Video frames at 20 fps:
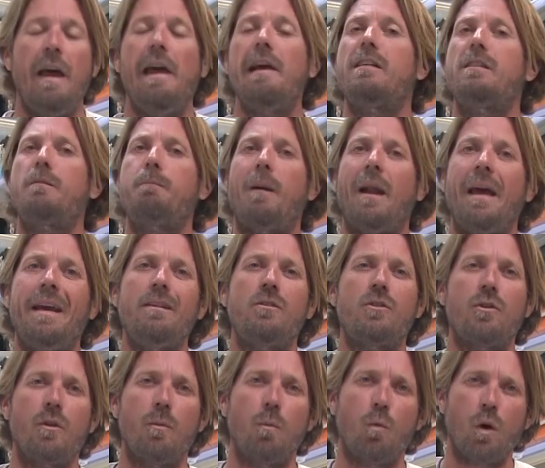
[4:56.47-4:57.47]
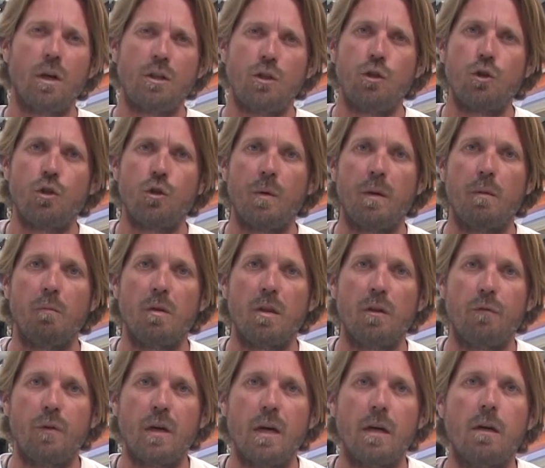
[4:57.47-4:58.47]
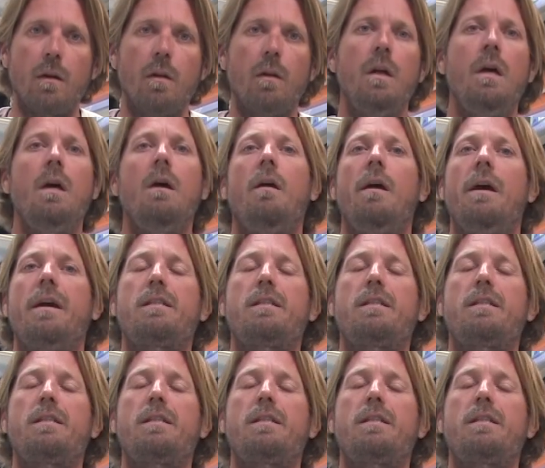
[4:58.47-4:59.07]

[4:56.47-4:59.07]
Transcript: Explain to them what you're doing with the vehicle,